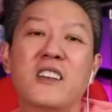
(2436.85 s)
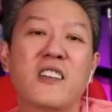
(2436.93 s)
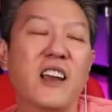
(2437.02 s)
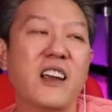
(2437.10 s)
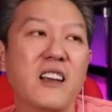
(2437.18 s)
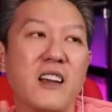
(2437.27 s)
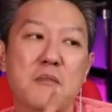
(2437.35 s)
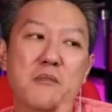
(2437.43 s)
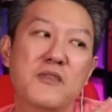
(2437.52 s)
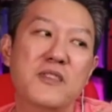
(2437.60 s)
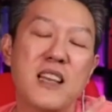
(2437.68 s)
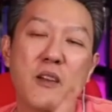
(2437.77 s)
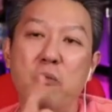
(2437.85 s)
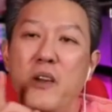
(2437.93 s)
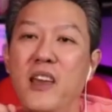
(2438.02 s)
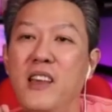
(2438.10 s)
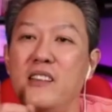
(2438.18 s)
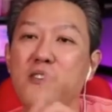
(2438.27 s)
Right, move
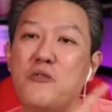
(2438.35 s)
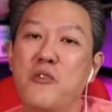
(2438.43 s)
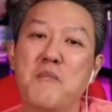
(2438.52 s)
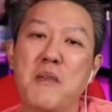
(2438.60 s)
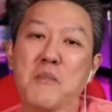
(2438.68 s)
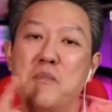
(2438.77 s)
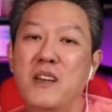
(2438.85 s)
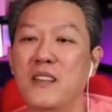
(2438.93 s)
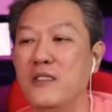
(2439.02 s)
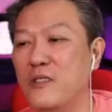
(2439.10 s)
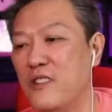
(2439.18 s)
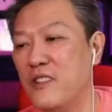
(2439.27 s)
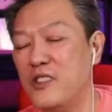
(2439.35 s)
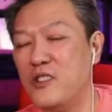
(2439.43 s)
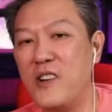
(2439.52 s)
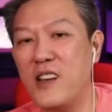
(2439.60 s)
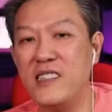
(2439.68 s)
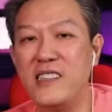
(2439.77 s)
sideways to remember, to
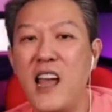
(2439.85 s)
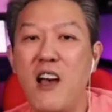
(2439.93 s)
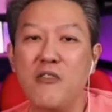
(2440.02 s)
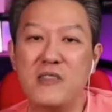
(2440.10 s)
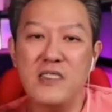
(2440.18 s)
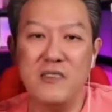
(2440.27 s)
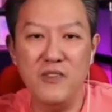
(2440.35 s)
construct sounds.